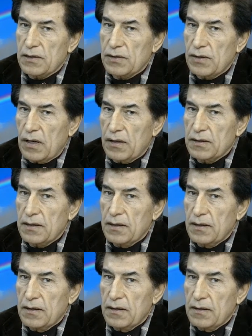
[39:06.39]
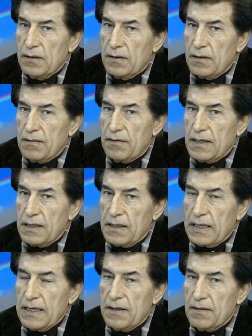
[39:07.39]
not the
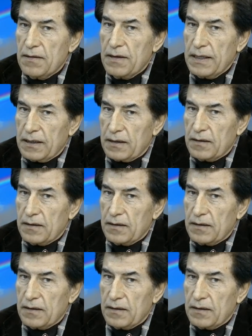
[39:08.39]
in thing,